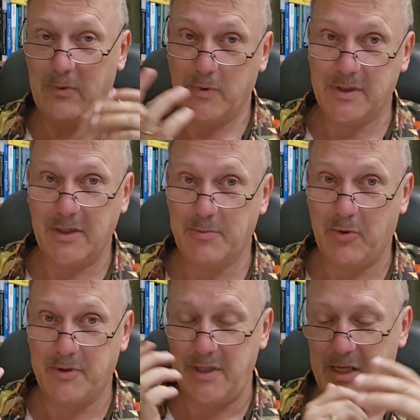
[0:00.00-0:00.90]
What's he
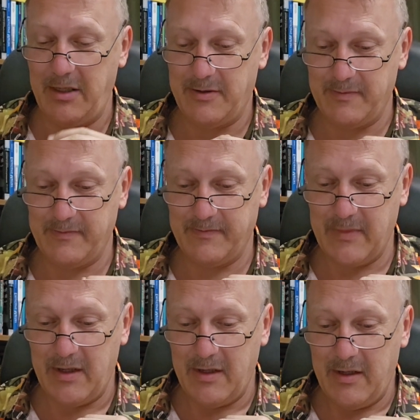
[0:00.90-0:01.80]
supposed to eat?
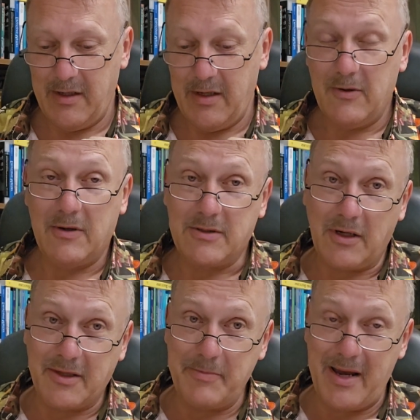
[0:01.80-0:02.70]
Well, it's
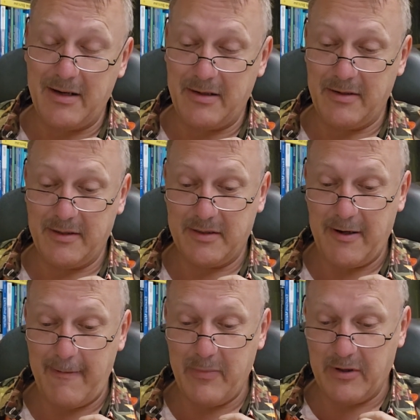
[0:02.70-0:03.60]
not the manna this
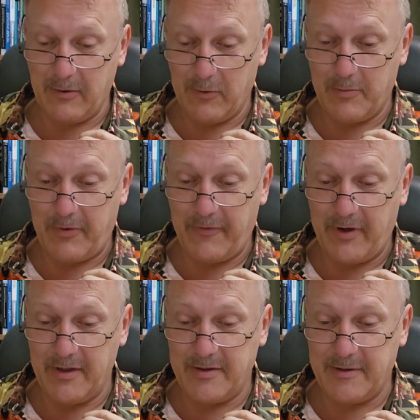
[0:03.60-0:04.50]
time, but the Lord
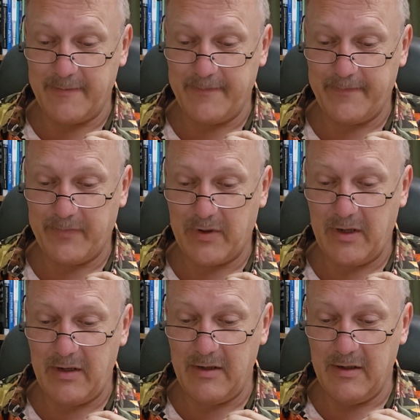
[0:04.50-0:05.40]
provides.
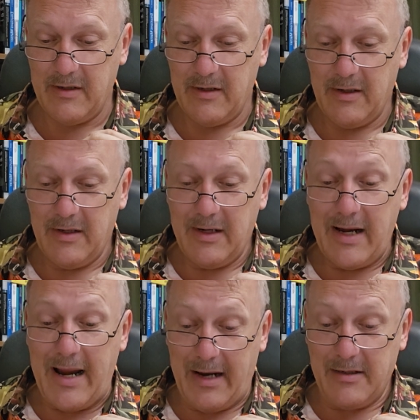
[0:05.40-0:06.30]
Okay.
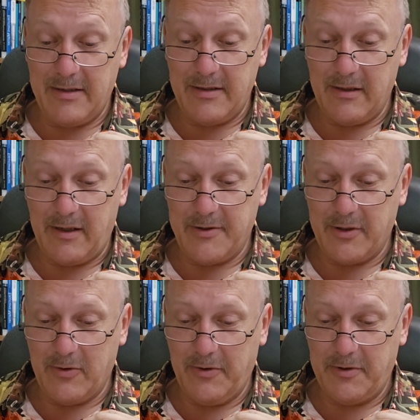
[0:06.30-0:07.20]
And Elijah
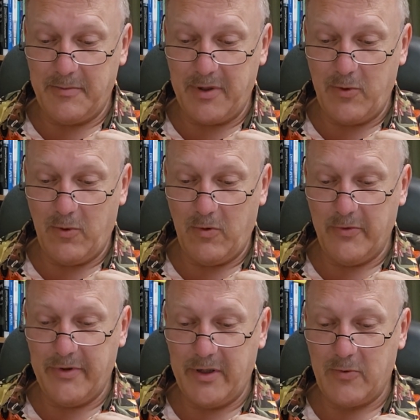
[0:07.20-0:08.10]
looked, and
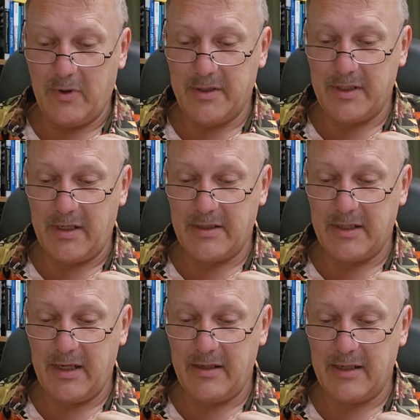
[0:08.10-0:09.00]
behold, there was at his
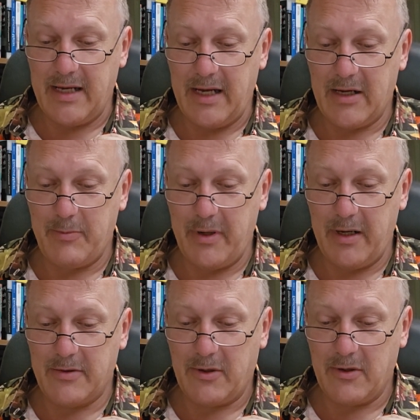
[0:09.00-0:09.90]
head a cake
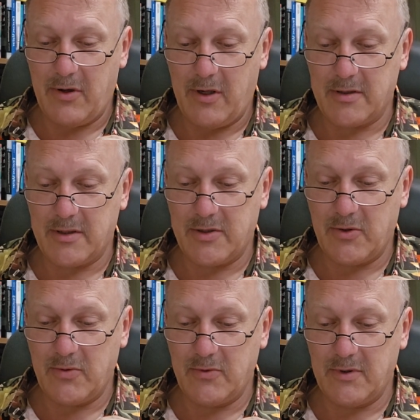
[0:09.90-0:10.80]
baked on hot
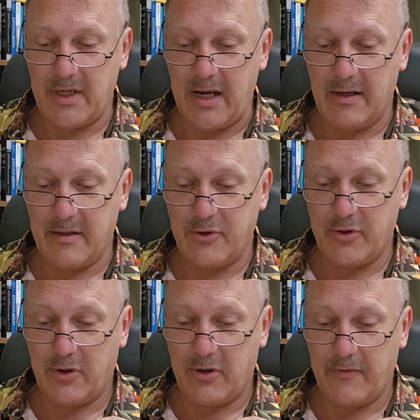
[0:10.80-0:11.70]
stones and a
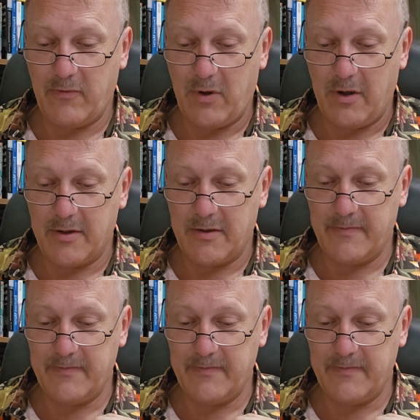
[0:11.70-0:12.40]
jar of water.